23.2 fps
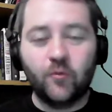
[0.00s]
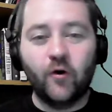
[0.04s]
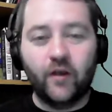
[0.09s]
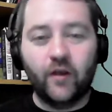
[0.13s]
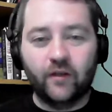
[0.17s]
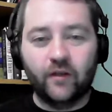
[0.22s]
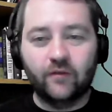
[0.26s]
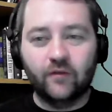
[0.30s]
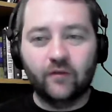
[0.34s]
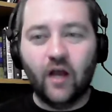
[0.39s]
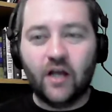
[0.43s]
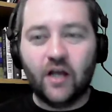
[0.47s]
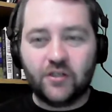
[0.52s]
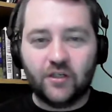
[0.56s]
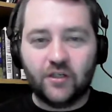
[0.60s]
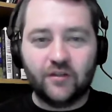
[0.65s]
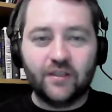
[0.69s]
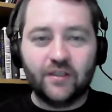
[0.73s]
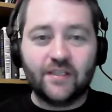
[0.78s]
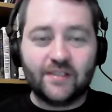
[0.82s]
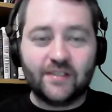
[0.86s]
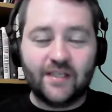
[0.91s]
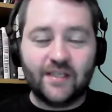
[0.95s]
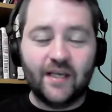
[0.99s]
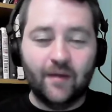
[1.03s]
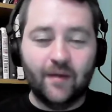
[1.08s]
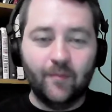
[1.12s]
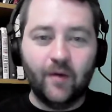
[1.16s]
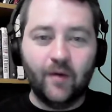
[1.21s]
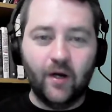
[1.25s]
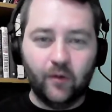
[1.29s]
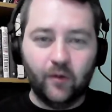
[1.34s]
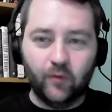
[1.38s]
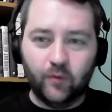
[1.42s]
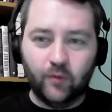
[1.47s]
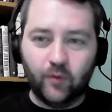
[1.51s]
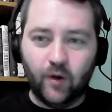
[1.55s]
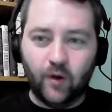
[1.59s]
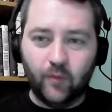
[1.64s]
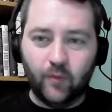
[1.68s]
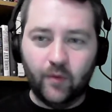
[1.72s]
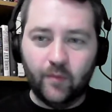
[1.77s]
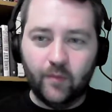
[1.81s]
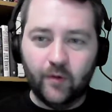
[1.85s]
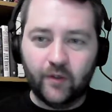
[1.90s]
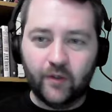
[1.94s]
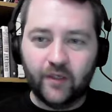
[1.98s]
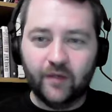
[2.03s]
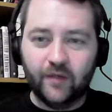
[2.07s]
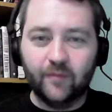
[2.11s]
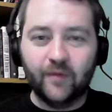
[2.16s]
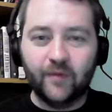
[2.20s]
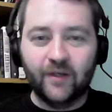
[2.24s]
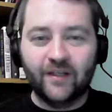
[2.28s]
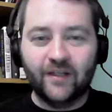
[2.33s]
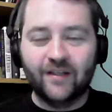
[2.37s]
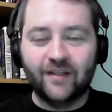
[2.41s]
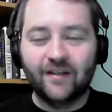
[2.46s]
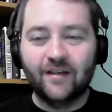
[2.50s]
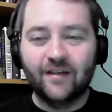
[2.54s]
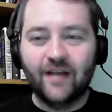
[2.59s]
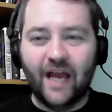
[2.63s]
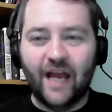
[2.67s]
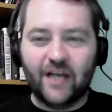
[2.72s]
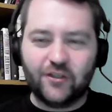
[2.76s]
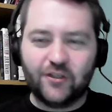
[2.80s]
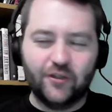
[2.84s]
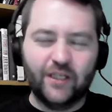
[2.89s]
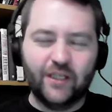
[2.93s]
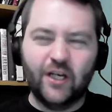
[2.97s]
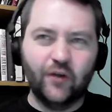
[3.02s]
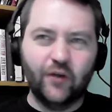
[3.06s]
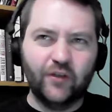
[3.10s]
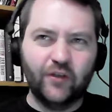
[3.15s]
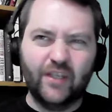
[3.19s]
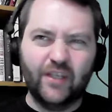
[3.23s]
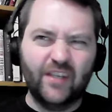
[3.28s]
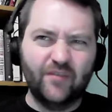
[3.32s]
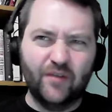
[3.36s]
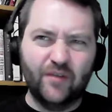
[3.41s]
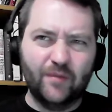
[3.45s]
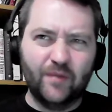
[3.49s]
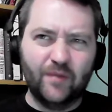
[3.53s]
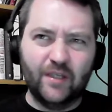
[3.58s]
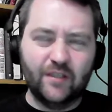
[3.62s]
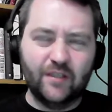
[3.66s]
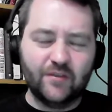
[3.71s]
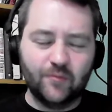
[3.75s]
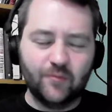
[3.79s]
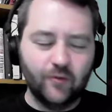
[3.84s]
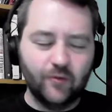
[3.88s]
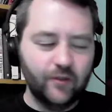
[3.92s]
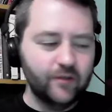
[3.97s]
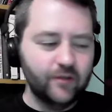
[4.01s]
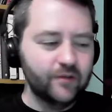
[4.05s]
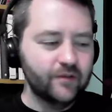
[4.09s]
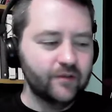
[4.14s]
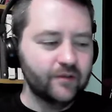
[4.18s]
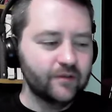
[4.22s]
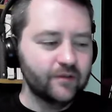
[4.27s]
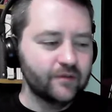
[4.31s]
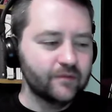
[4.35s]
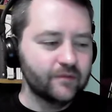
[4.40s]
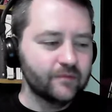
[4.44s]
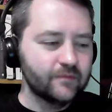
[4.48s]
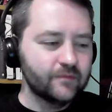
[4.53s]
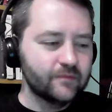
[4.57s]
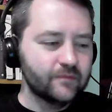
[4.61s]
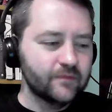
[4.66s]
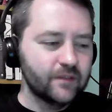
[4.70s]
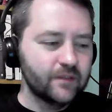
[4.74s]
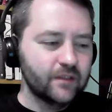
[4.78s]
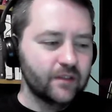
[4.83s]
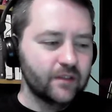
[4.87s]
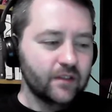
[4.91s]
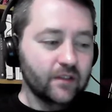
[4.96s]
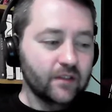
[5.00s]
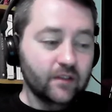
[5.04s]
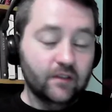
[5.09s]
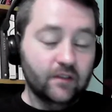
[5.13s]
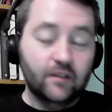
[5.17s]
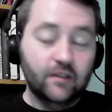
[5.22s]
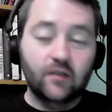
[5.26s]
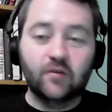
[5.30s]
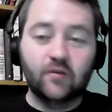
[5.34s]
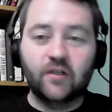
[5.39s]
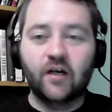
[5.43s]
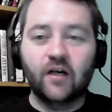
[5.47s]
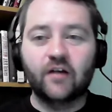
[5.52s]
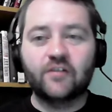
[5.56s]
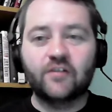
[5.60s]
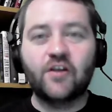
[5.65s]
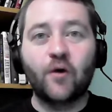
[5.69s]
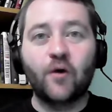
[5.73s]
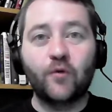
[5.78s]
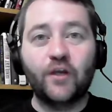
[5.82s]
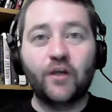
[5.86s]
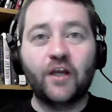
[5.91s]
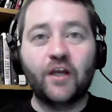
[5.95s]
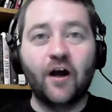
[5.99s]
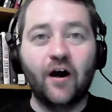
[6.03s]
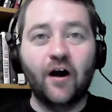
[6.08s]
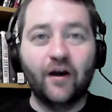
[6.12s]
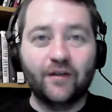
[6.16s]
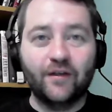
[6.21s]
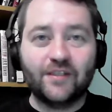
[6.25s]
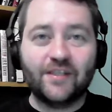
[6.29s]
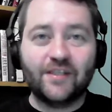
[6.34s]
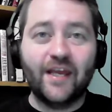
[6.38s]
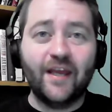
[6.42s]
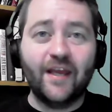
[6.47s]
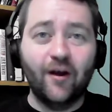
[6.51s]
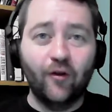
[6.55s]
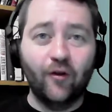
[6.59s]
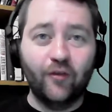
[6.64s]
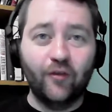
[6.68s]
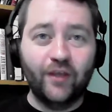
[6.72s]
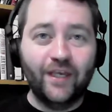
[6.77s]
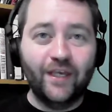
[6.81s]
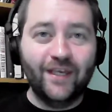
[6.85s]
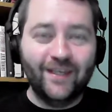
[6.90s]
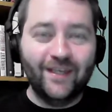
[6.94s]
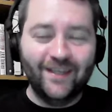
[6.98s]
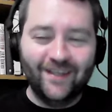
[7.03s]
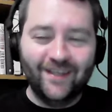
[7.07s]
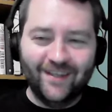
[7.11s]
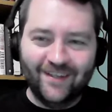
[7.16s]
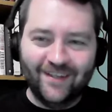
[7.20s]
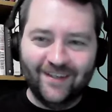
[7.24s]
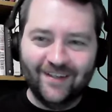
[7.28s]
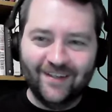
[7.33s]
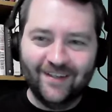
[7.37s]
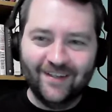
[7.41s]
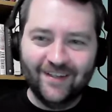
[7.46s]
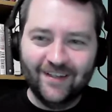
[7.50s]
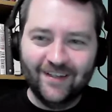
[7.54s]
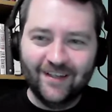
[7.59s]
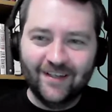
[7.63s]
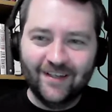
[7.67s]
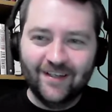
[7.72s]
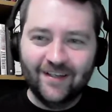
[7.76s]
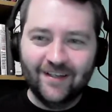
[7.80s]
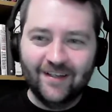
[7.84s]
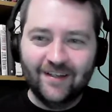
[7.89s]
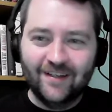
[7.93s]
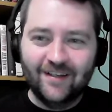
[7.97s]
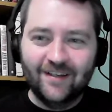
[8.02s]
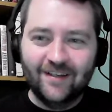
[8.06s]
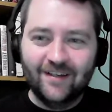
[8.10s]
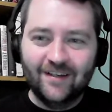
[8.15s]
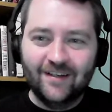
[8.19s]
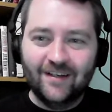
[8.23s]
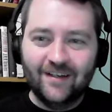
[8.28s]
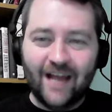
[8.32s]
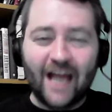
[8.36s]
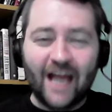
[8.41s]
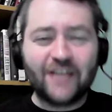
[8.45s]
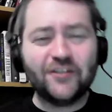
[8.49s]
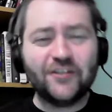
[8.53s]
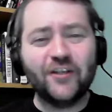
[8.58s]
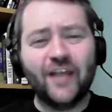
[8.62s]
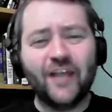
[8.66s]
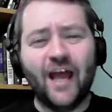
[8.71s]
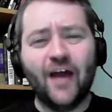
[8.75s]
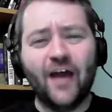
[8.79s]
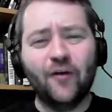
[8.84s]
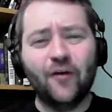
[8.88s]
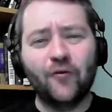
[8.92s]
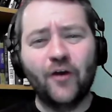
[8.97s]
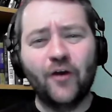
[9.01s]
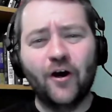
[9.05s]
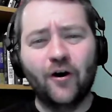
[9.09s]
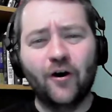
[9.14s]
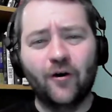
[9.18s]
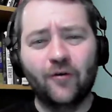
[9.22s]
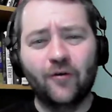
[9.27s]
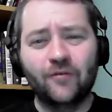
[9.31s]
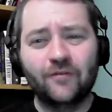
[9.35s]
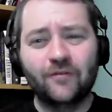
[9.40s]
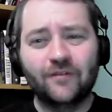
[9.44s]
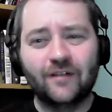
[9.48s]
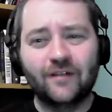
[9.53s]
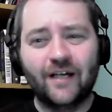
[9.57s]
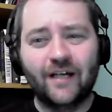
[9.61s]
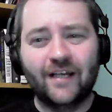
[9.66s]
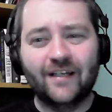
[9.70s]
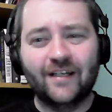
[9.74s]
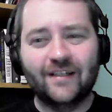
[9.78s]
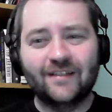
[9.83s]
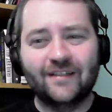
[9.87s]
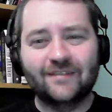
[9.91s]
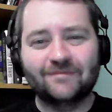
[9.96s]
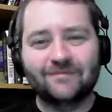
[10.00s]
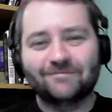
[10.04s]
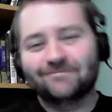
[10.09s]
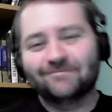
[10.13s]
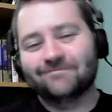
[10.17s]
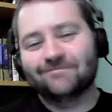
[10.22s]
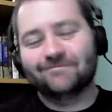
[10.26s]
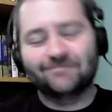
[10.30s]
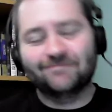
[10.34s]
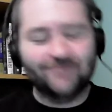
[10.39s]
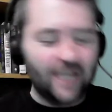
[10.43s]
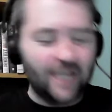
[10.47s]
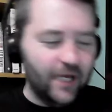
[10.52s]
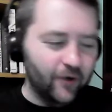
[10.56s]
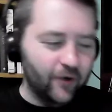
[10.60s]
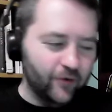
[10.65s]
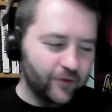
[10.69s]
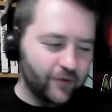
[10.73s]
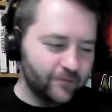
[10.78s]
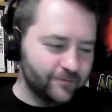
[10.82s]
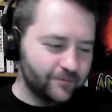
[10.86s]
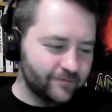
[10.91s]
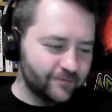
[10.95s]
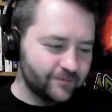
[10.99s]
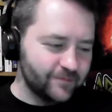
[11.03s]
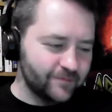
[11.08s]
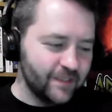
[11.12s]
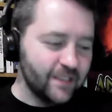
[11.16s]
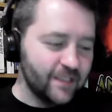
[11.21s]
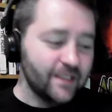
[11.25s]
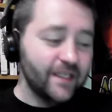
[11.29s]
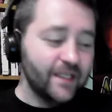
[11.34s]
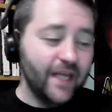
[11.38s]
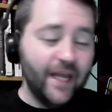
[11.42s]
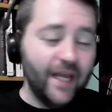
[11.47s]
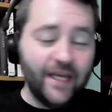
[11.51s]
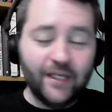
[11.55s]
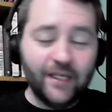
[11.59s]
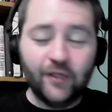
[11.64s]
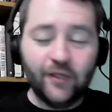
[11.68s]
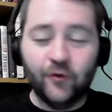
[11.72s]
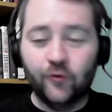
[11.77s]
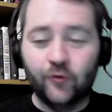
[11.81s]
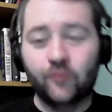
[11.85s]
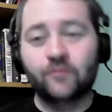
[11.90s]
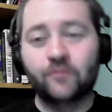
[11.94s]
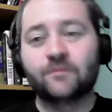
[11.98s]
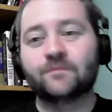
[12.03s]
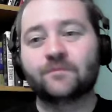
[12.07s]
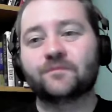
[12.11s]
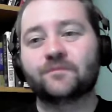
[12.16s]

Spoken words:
point, logically, CM Punk would probably book it, but actually, no, the EVPs would. Oh God, Tony Khan, stay healthy. Actually, I don't know. I don't know. Anywho,